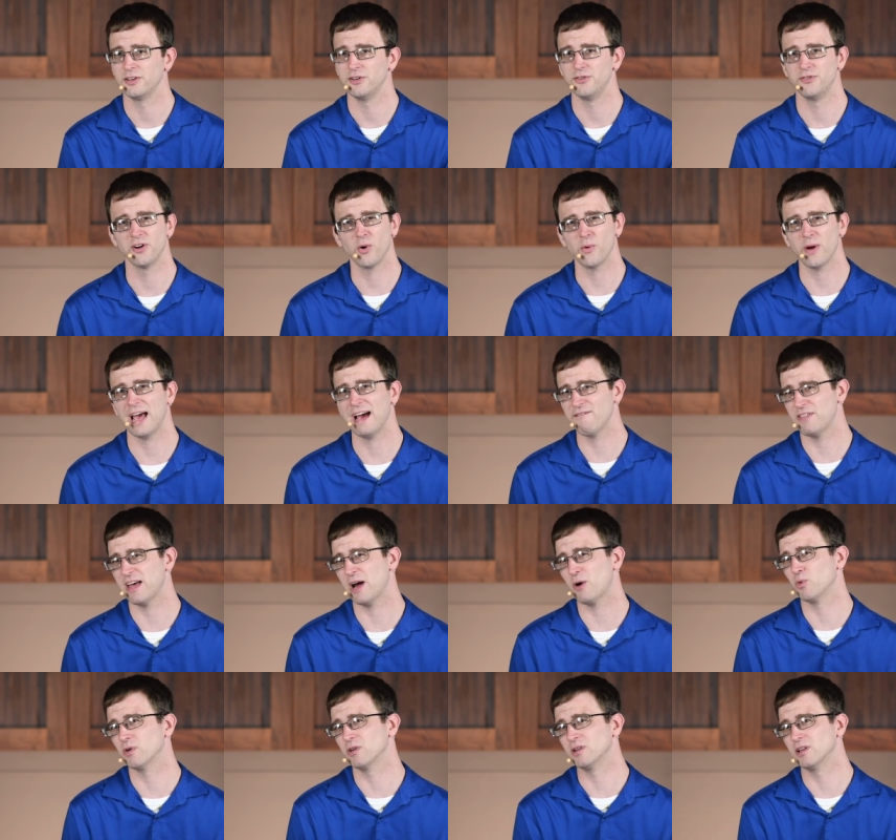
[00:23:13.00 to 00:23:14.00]
you don't have
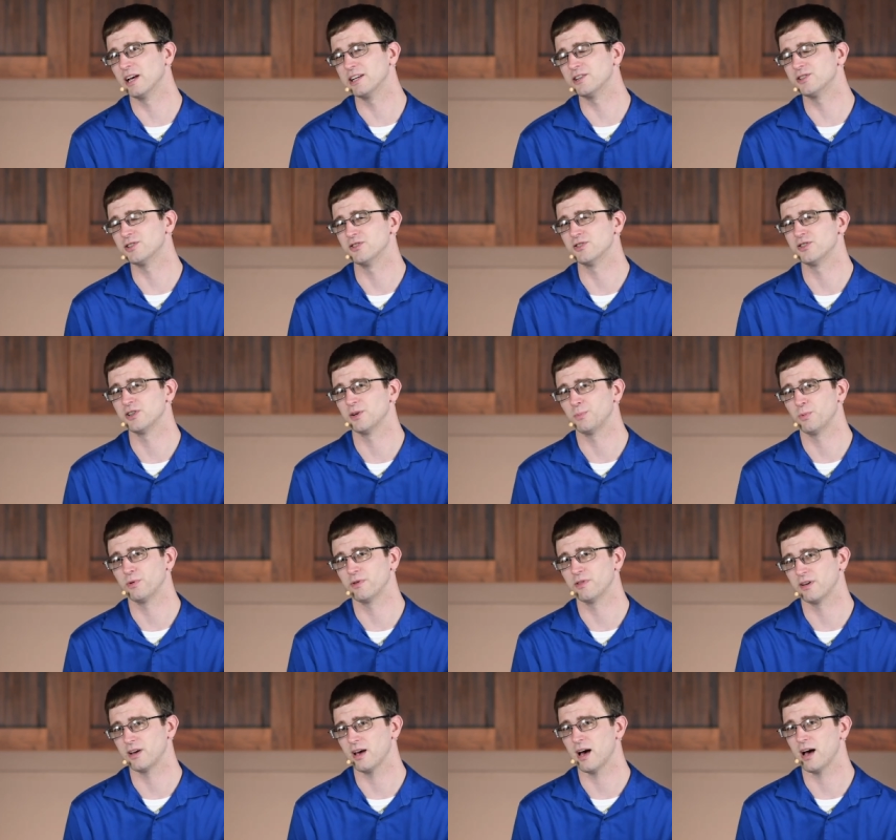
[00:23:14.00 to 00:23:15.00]
that relationship
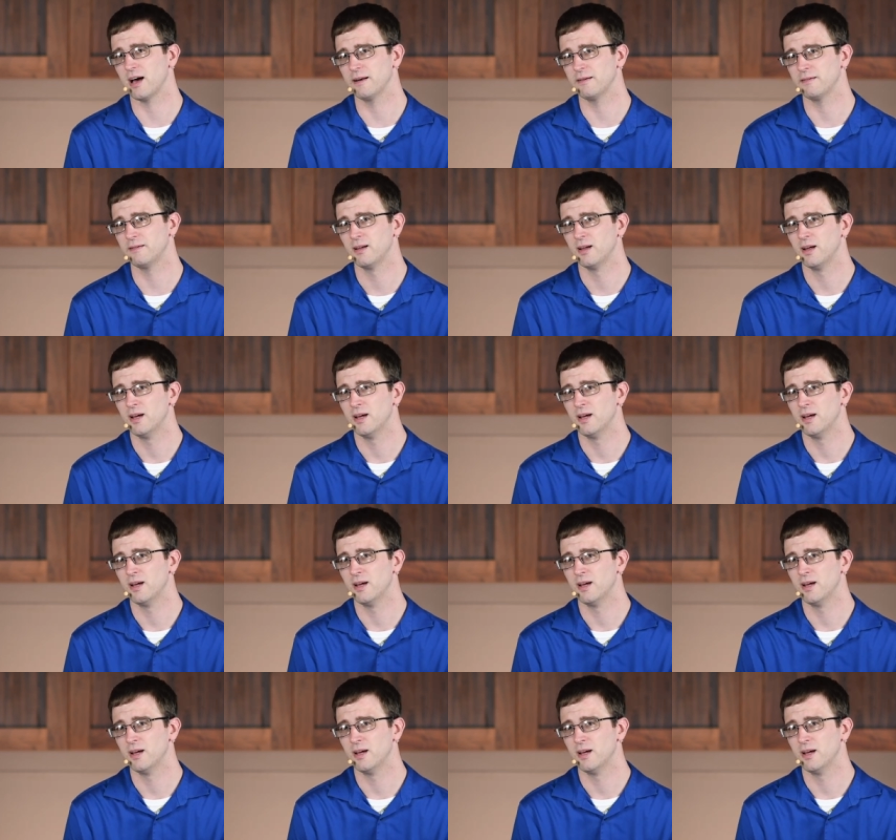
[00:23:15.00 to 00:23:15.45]
with God,